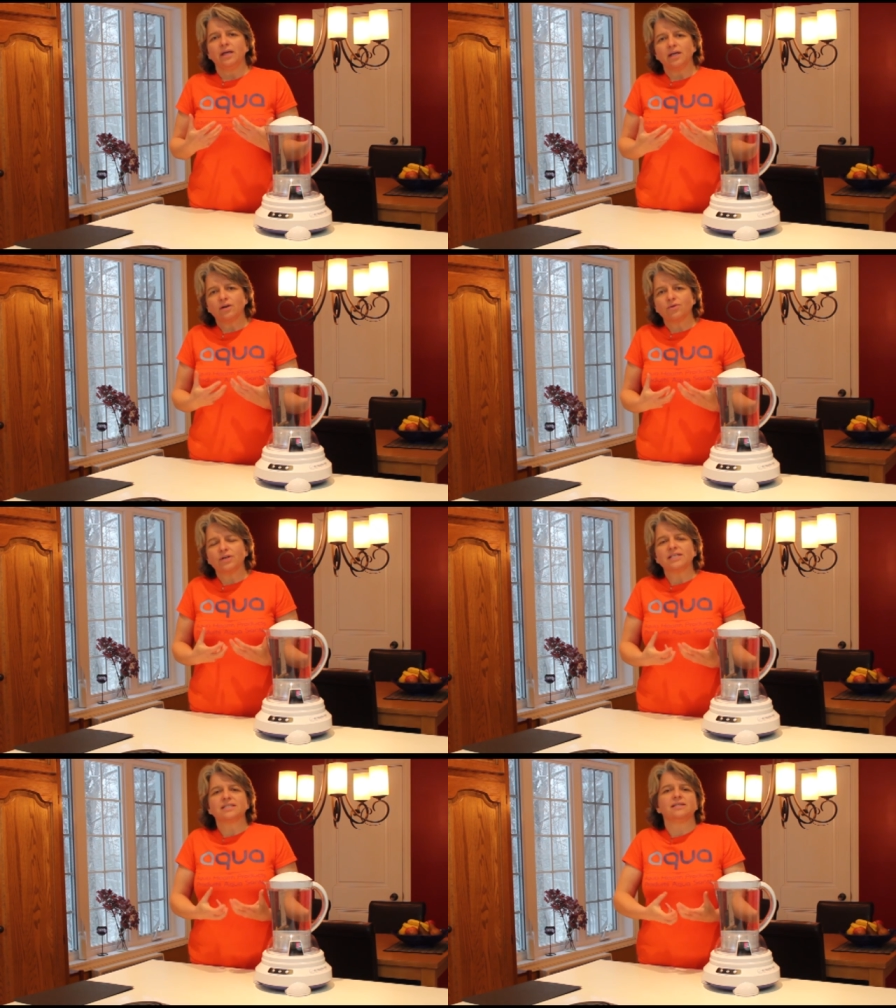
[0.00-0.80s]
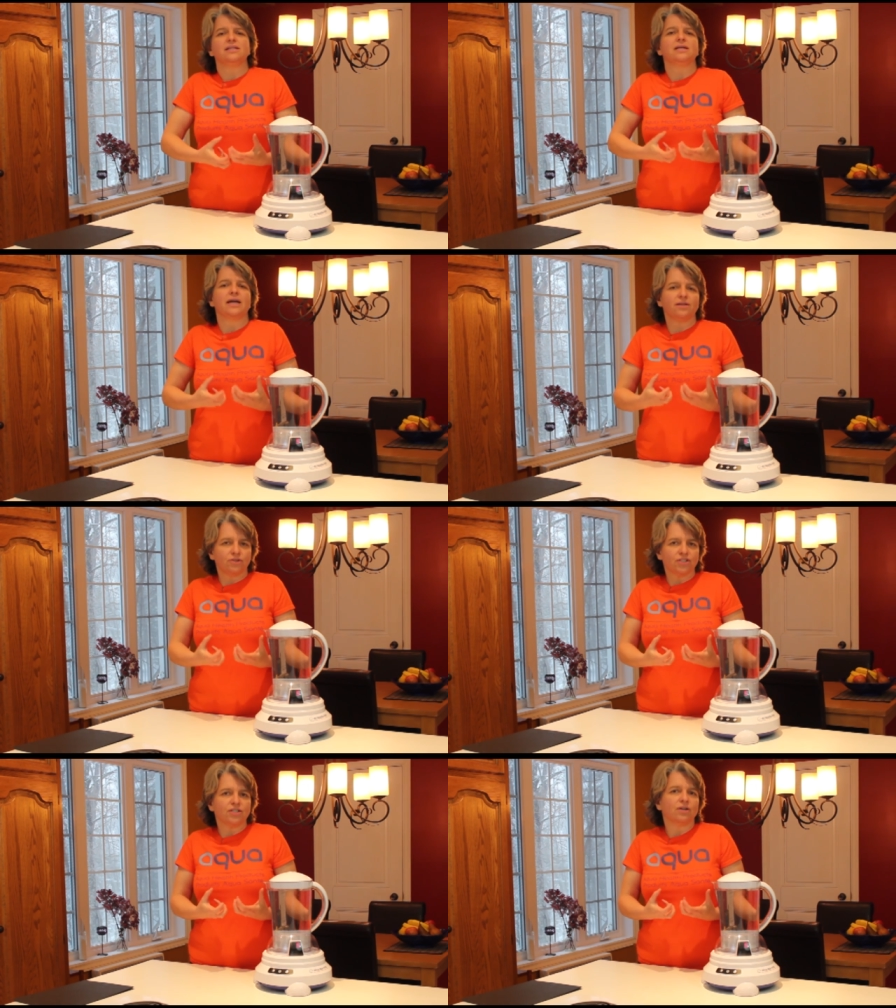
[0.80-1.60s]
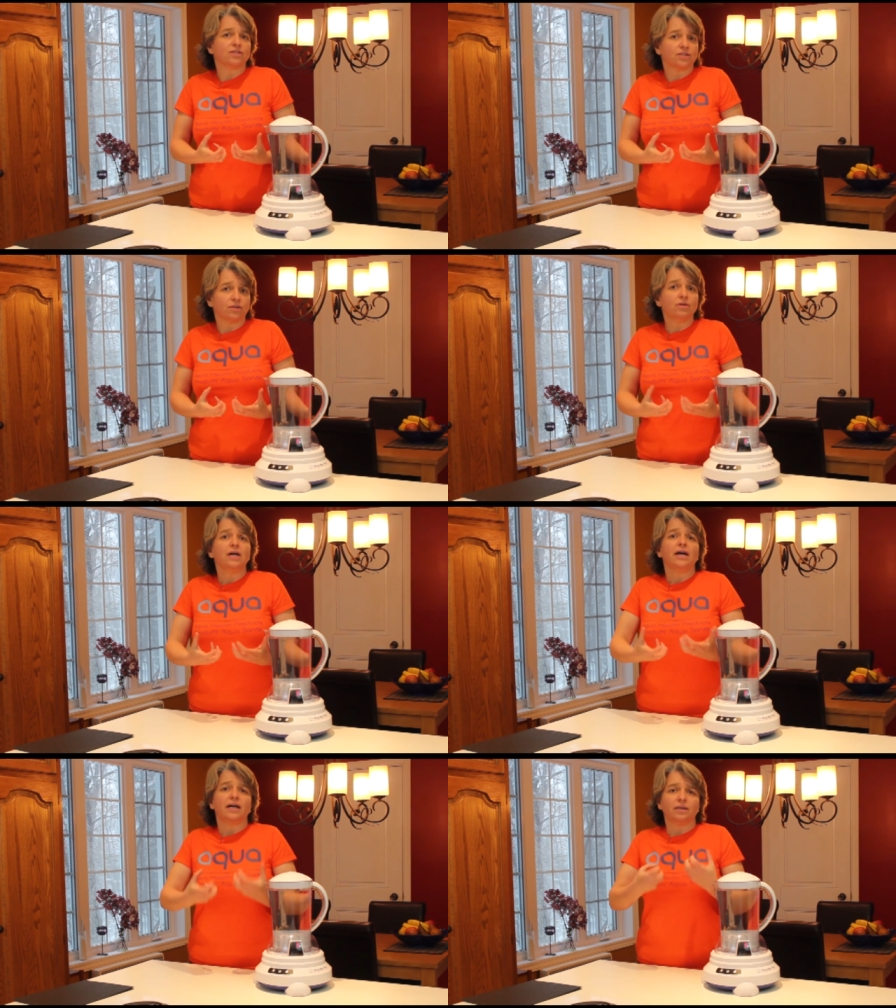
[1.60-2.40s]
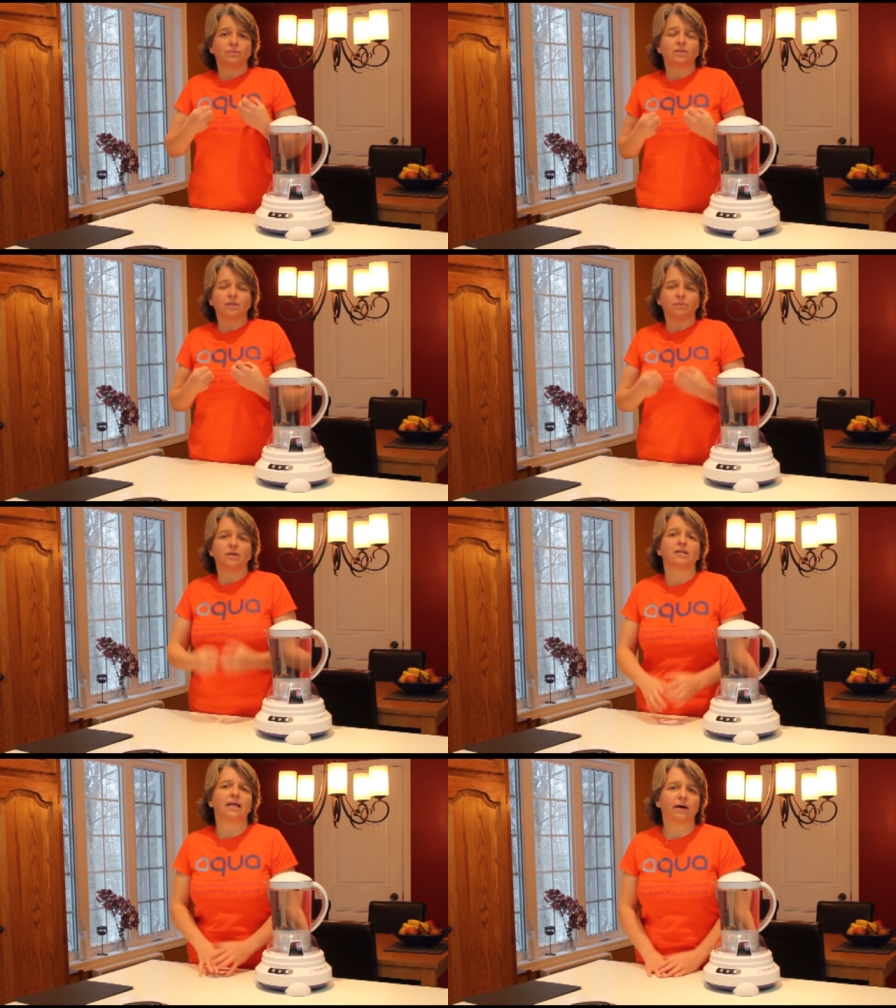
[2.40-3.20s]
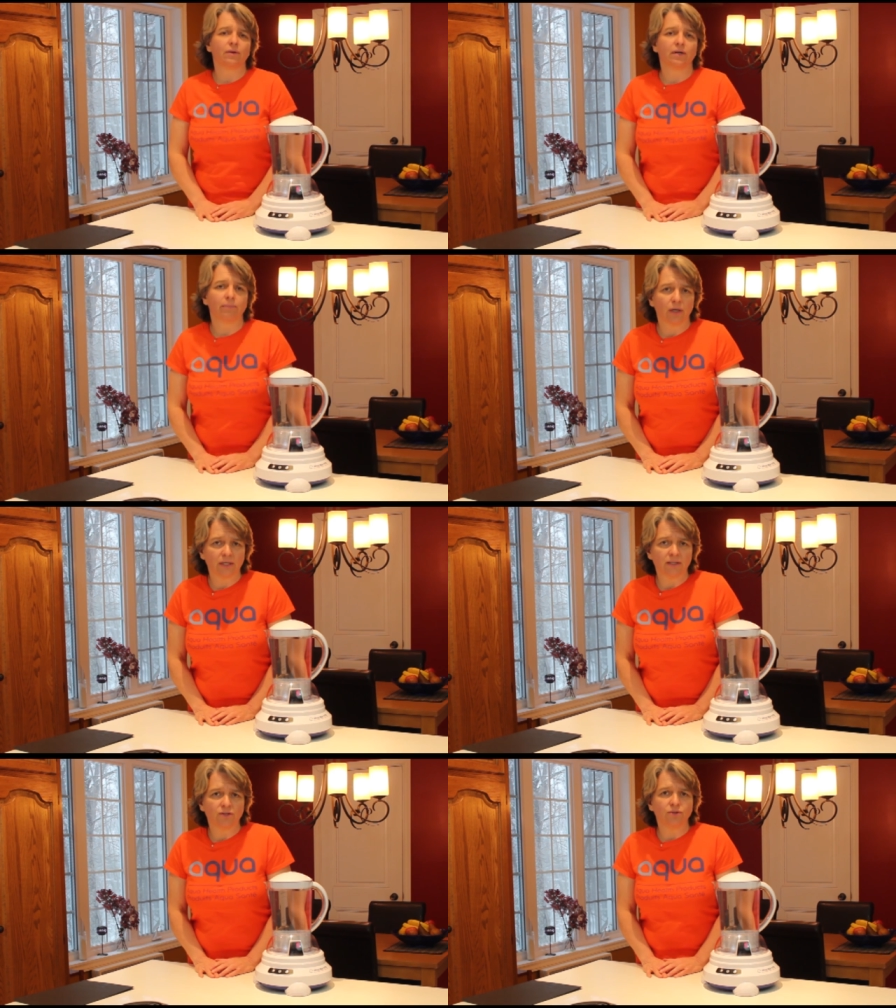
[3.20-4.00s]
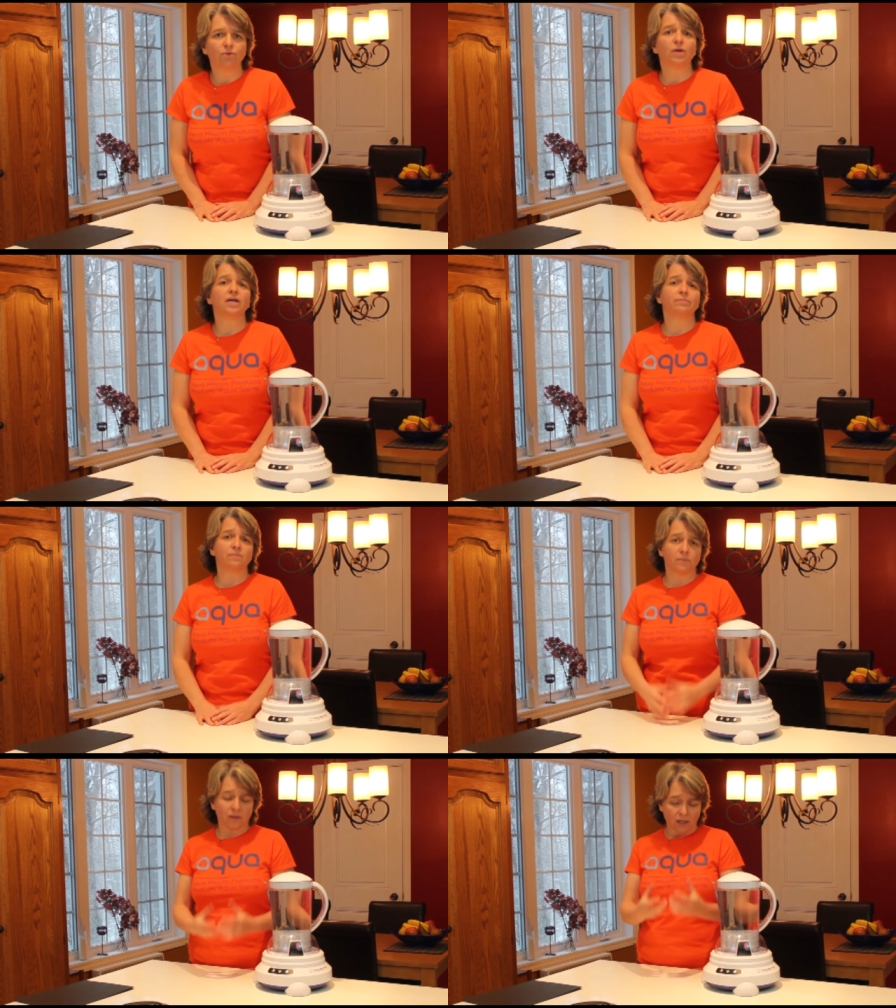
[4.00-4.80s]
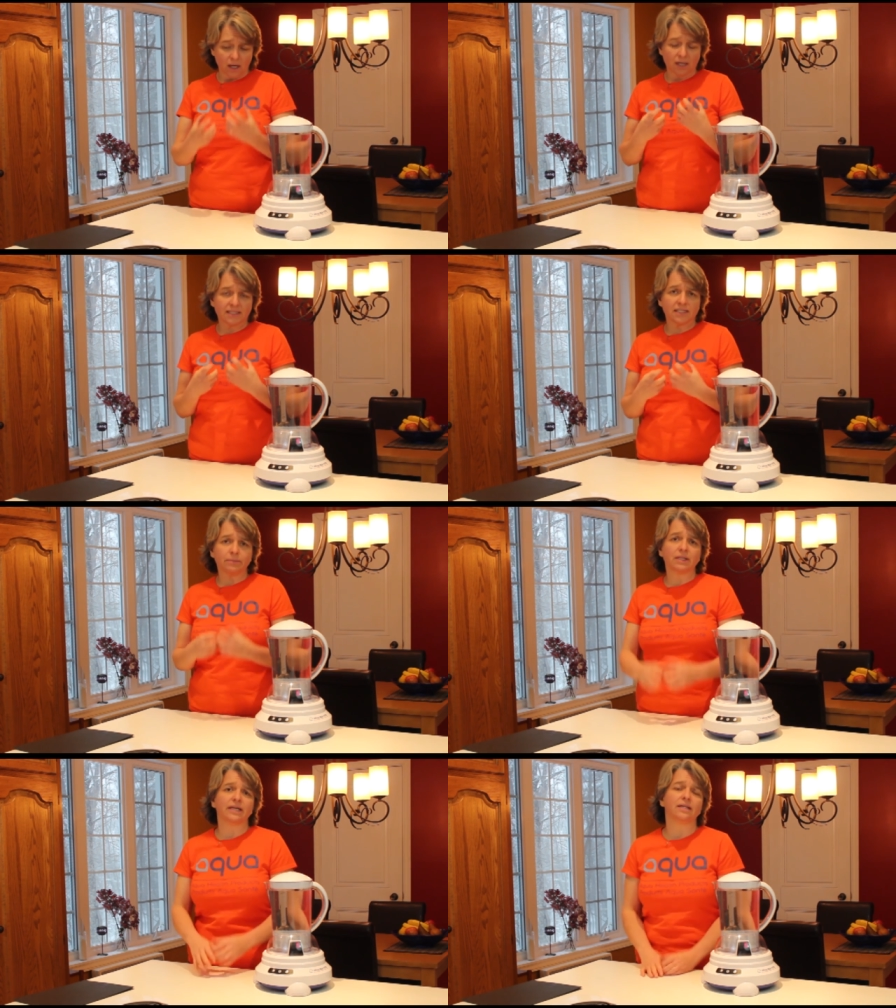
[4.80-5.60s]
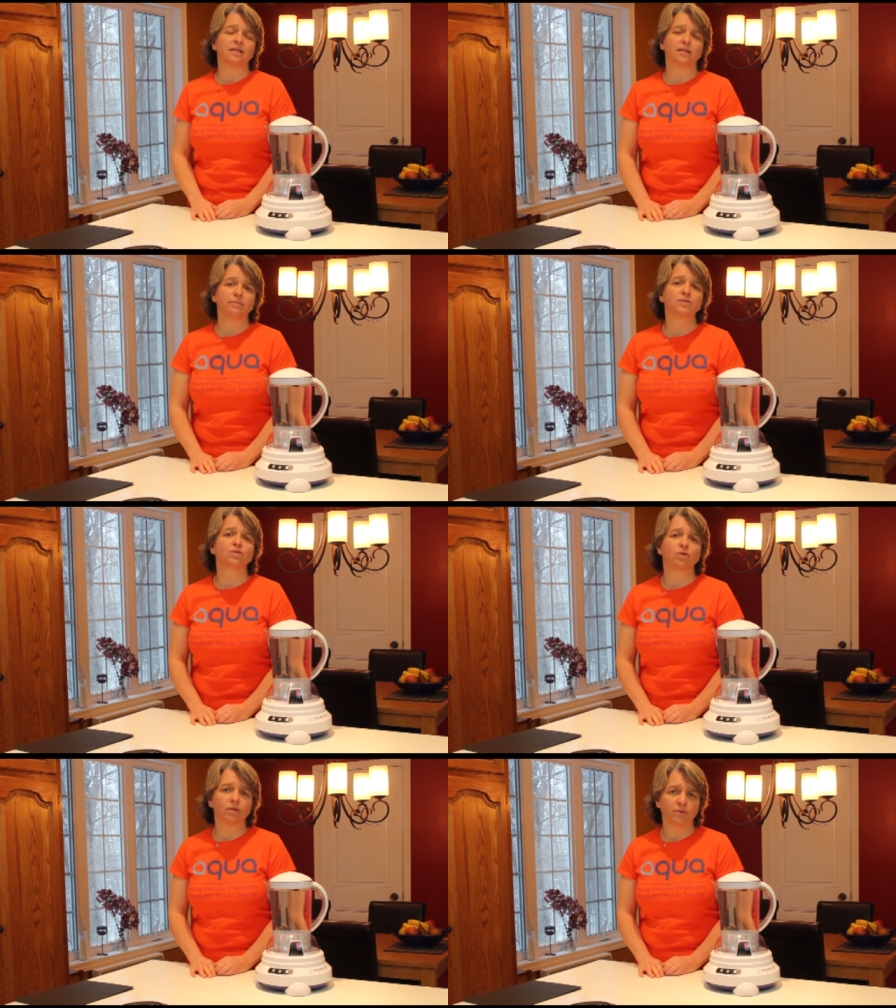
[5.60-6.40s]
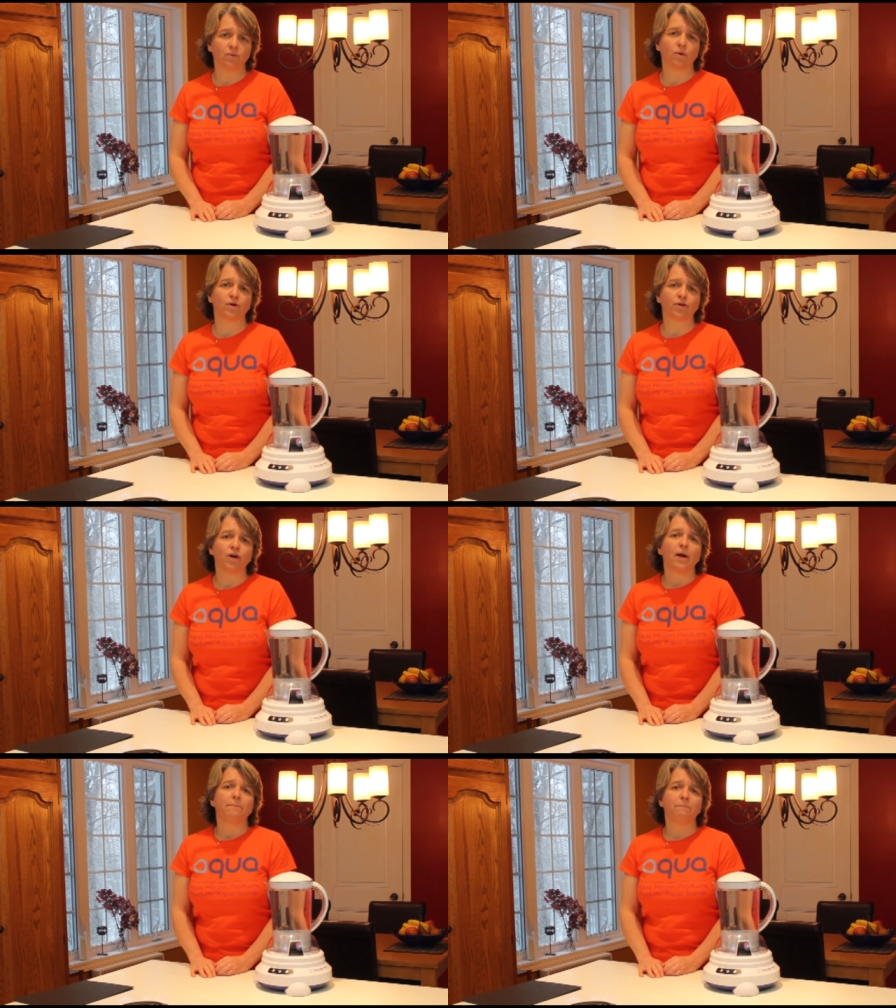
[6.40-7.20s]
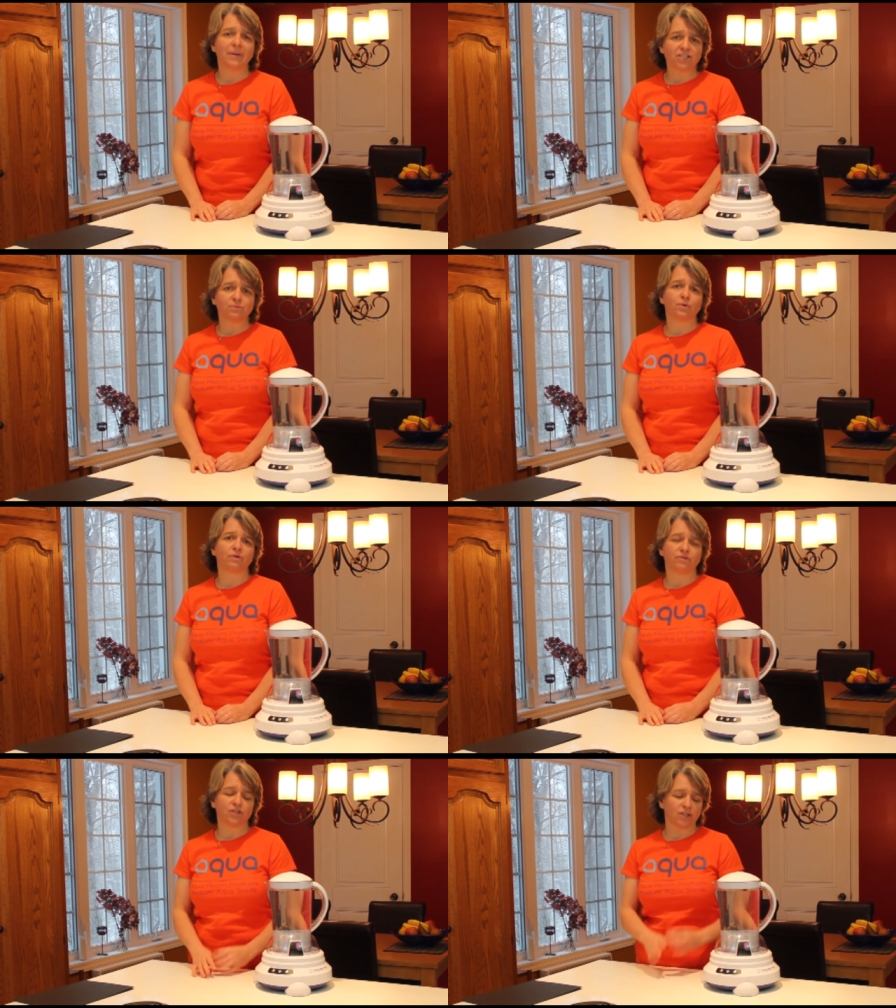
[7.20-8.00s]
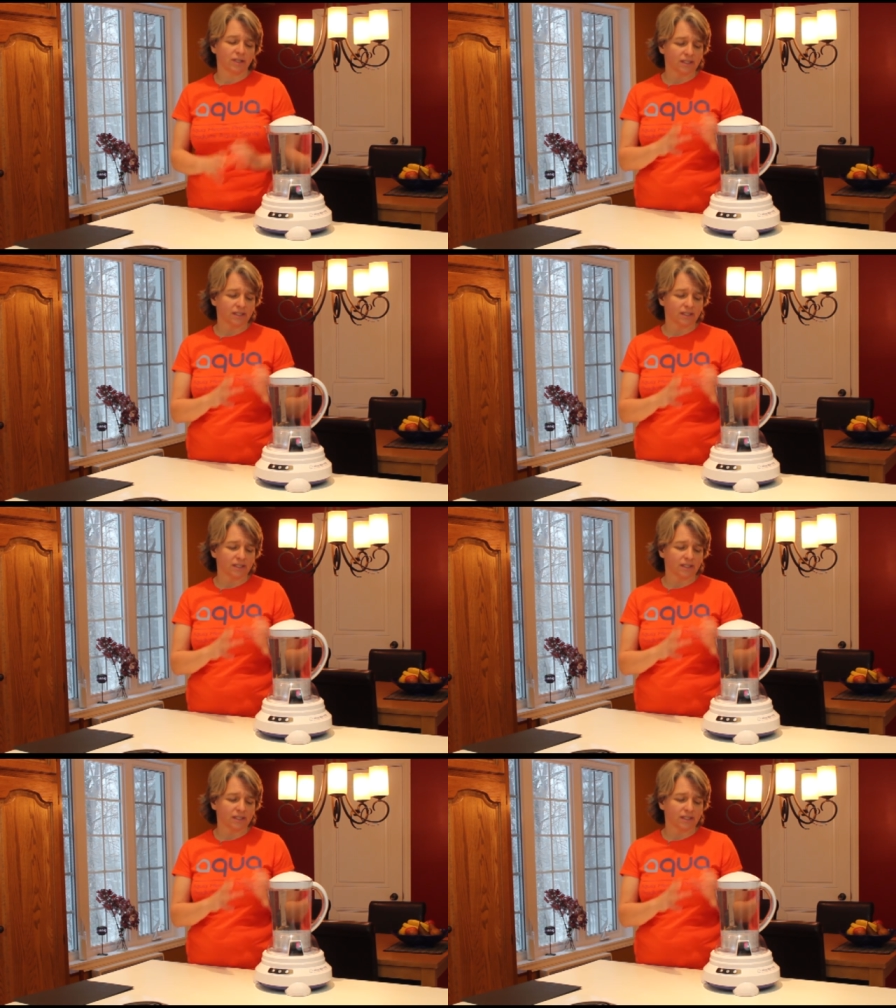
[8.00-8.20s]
increase the energy also and it will uh, allow our body to uh, assimilate and absorb the water much more efficiently.